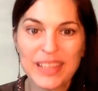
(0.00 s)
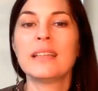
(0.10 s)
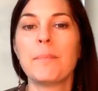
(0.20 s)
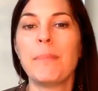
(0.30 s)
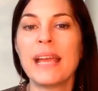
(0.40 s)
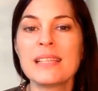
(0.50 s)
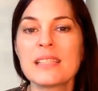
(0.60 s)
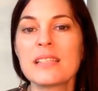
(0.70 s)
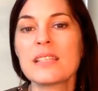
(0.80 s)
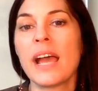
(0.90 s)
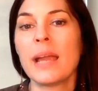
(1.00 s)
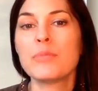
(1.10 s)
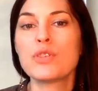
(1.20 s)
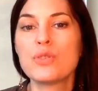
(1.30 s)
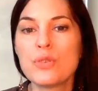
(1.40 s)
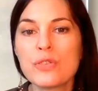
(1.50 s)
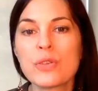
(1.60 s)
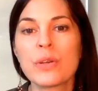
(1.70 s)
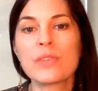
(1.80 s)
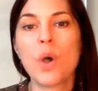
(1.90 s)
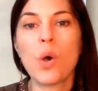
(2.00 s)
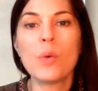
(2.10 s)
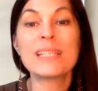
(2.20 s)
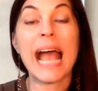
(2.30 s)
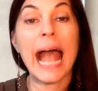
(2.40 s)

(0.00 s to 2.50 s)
The best time to do so is always